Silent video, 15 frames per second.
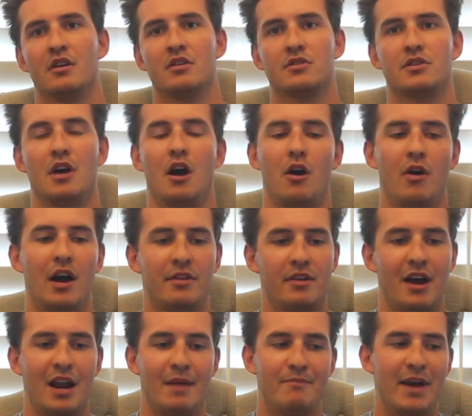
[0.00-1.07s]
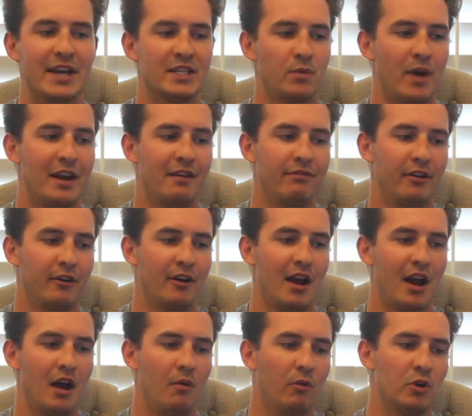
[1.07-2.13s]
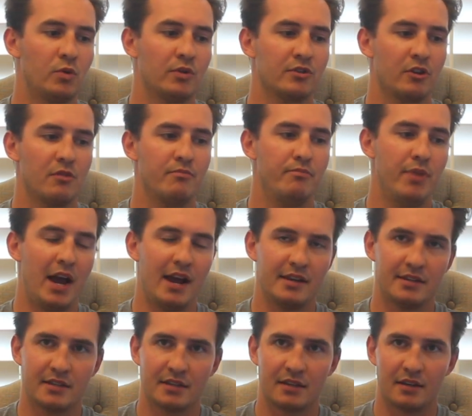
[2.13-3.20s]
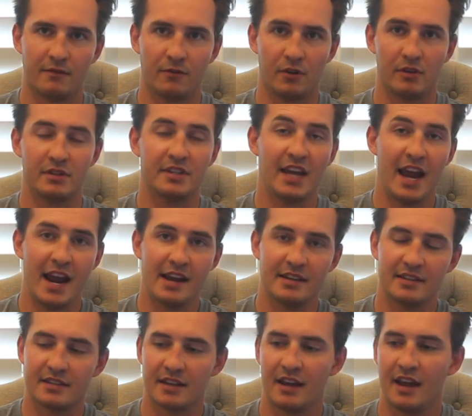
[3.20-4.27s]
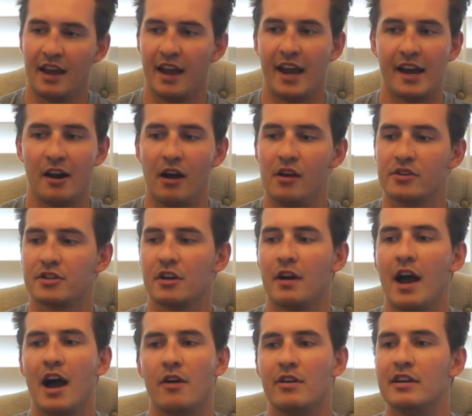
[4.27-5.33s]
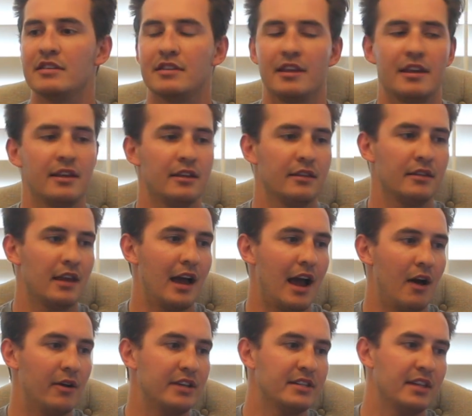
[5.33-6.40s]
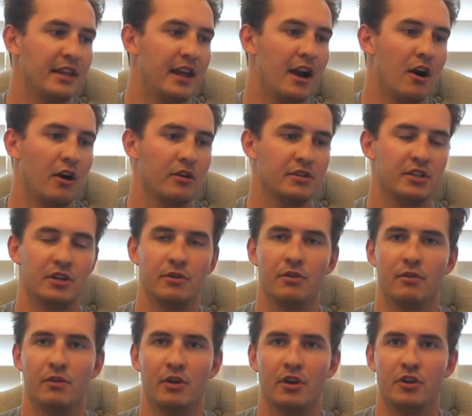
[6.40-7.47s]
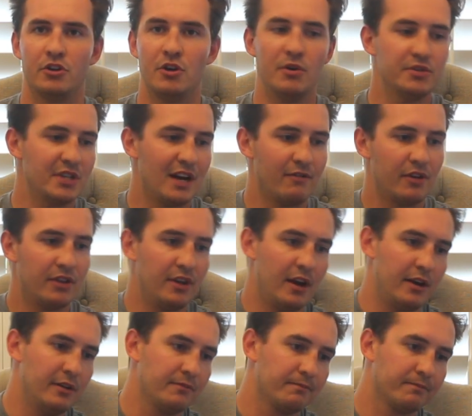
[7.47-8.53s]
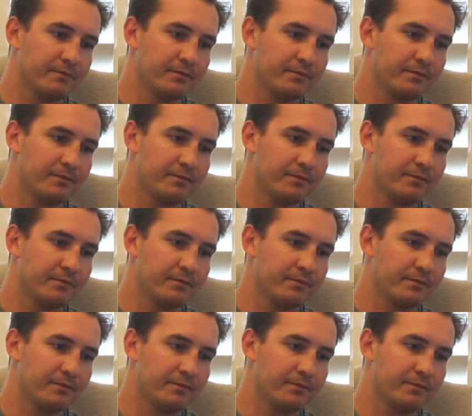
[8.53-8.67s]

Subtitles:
So I thought a best way to figure out which ones are the best for a taste and also how easy they are to use and everything.